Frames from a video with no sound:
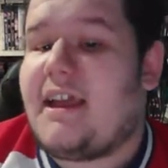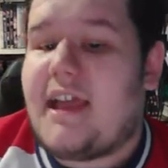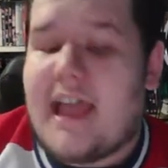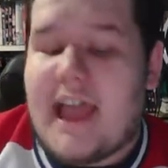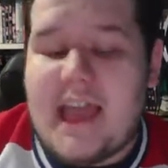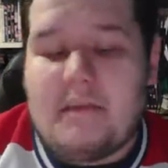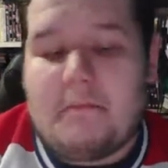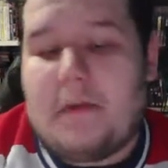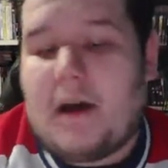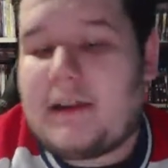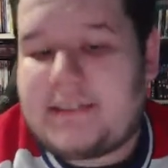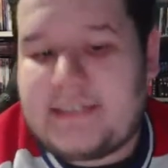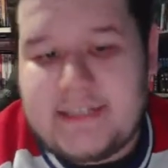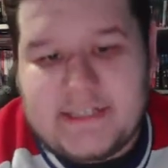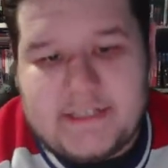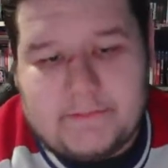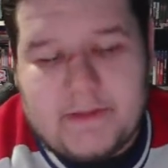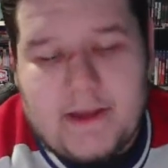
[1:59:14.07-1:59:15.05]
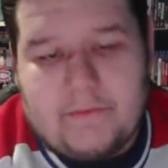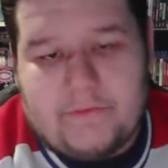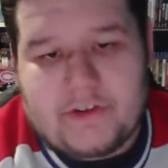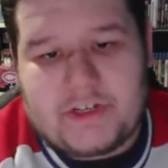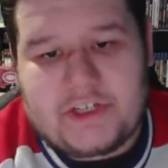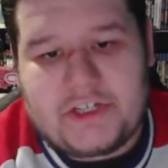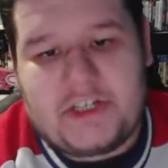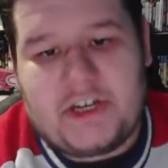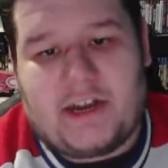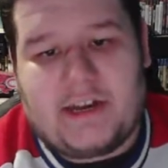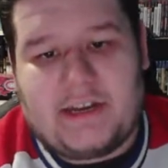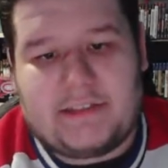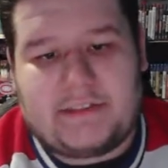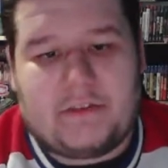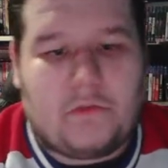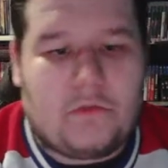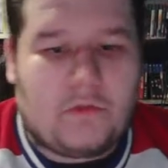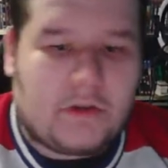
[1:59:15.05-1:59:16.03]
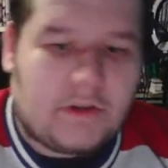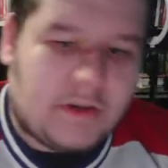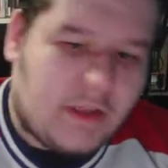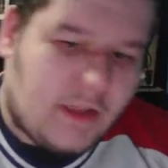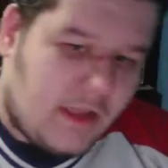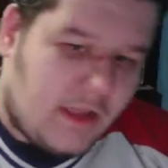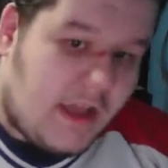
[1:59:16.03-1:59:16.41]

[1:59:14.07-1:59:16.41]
And Monty ends up covering a shot at the horn.